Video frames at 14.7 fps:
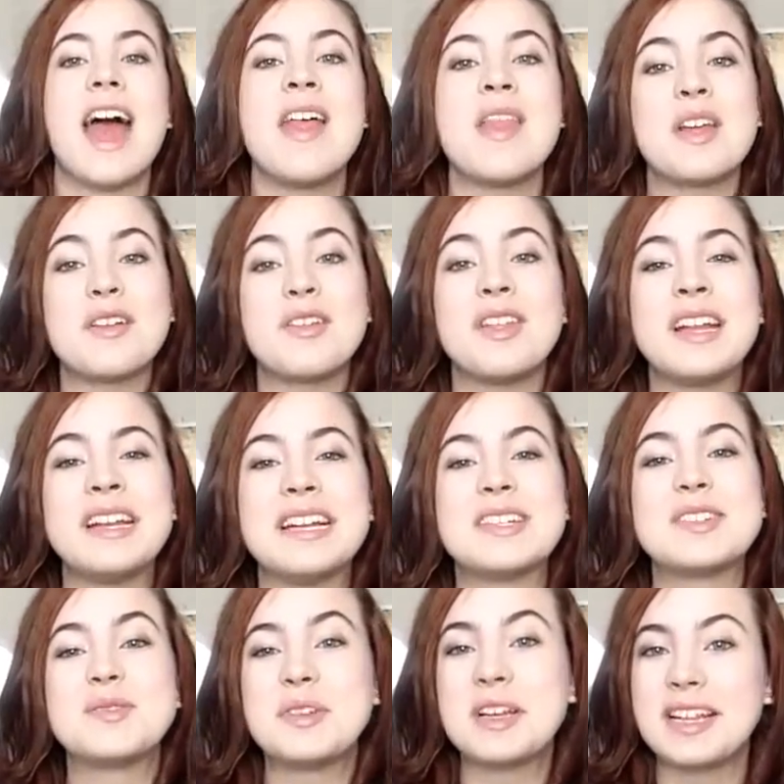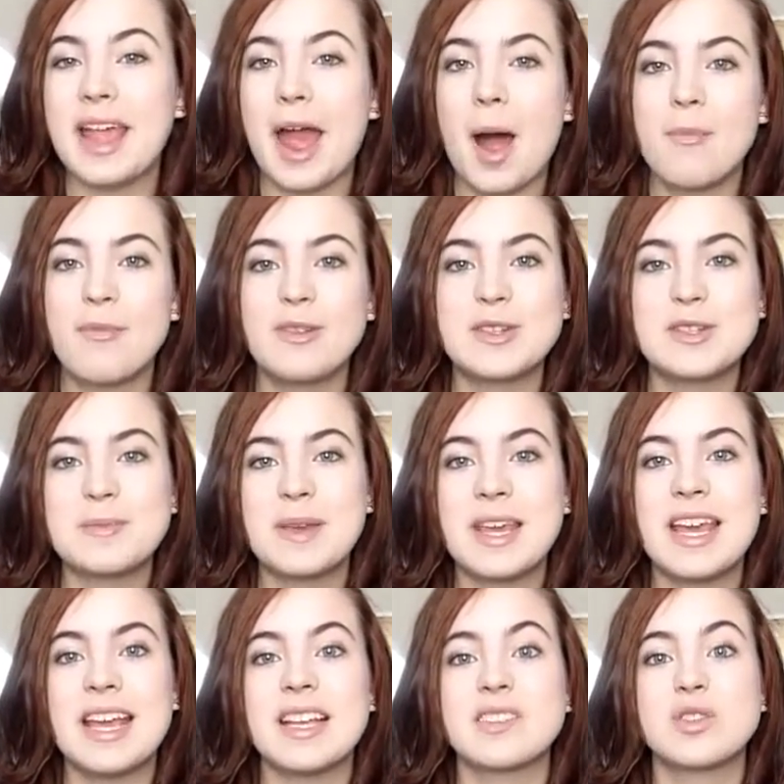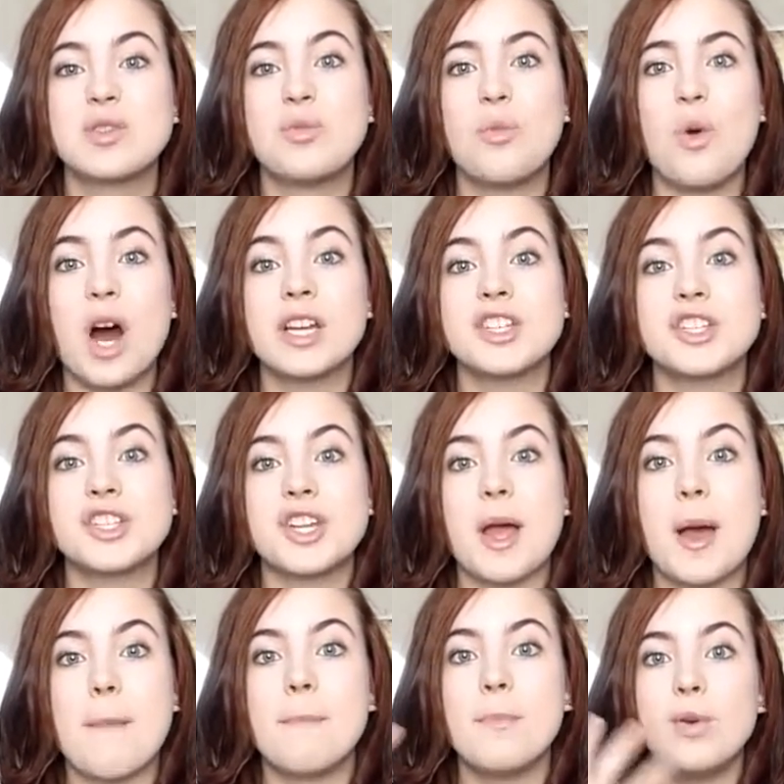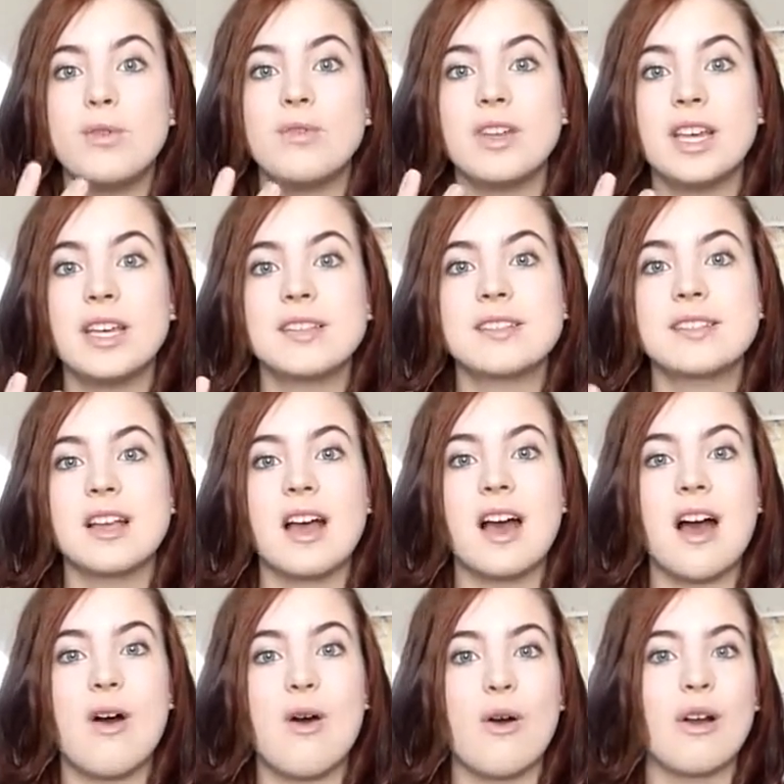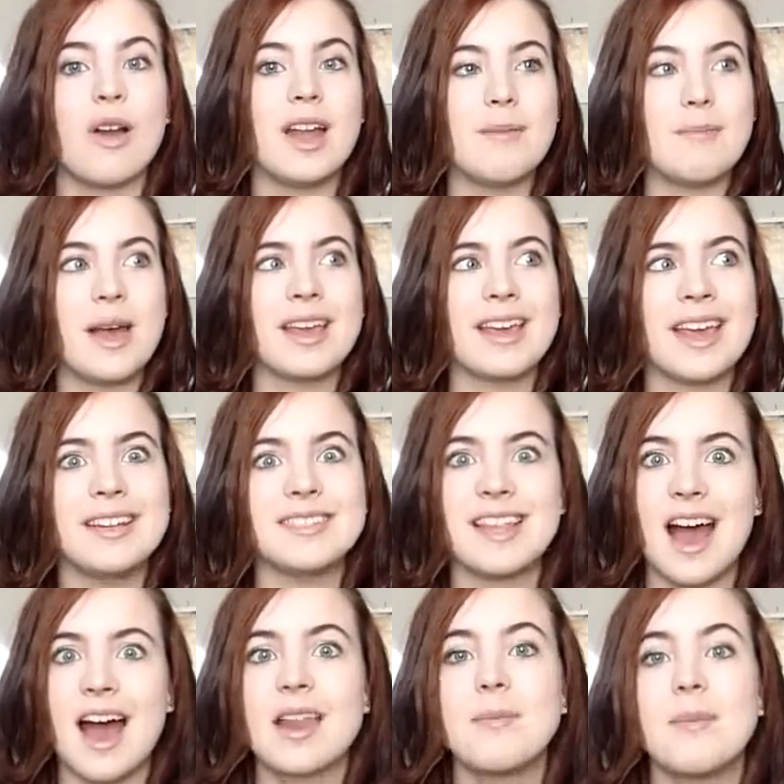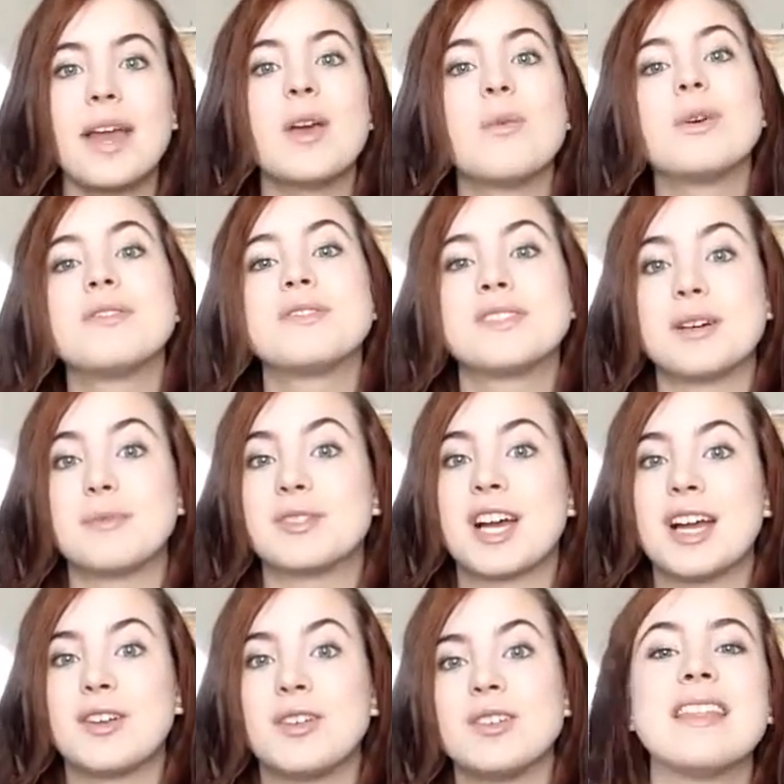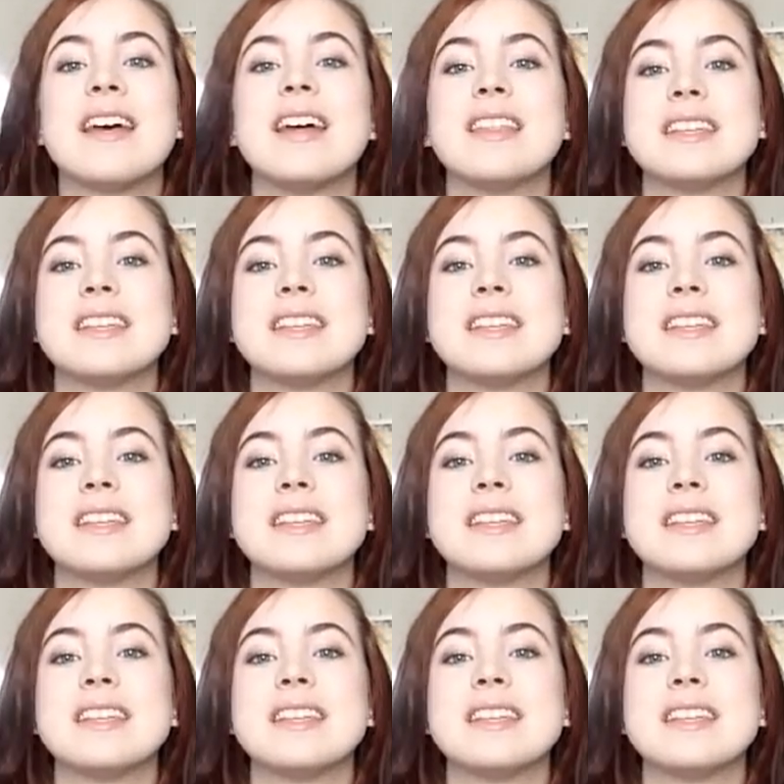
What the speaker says: Another thing that is really helpful to me is to watch movies, or in my case, anime with subtitles.